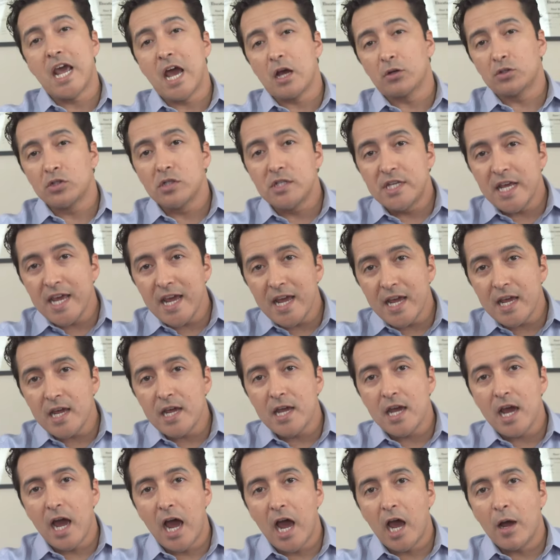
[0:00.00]
Now
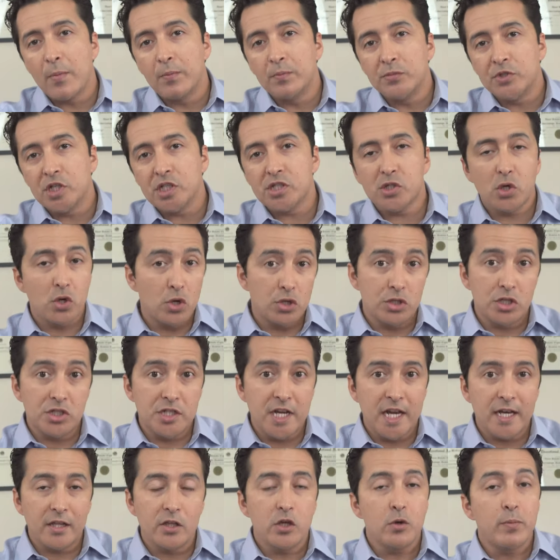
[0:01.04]
today, I'm just going to
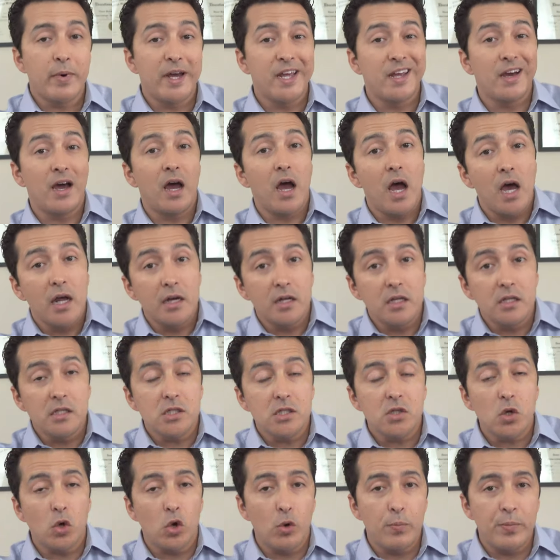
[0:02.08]
tell you my
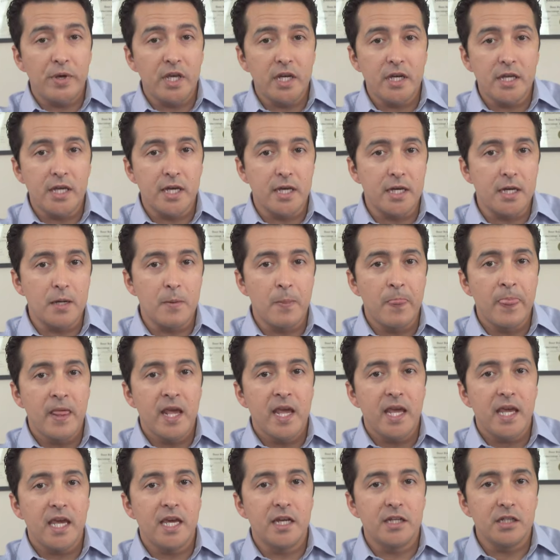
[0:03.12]
honest opinion
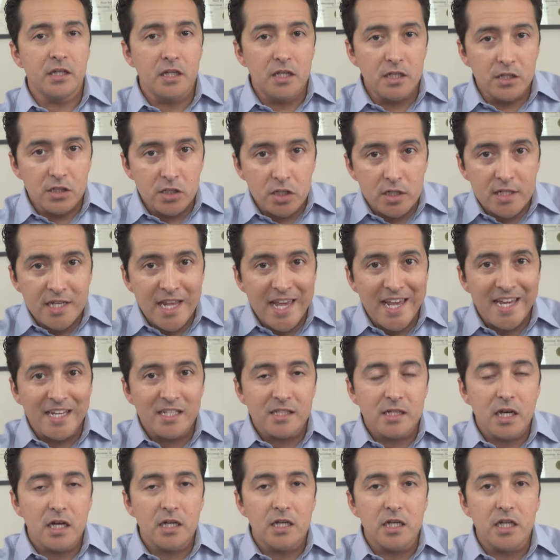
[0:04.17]
in
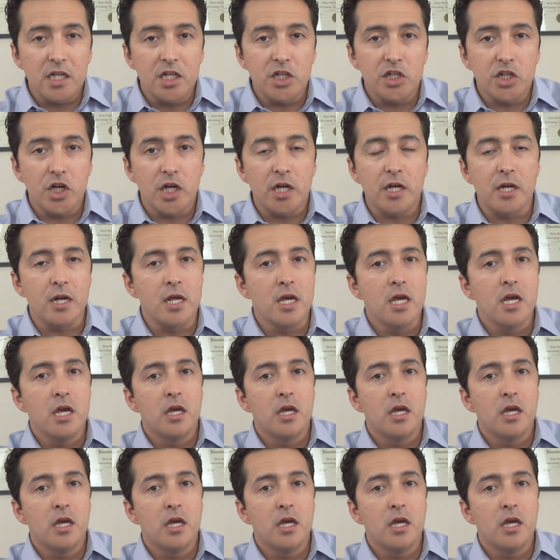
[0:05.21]
today's condition,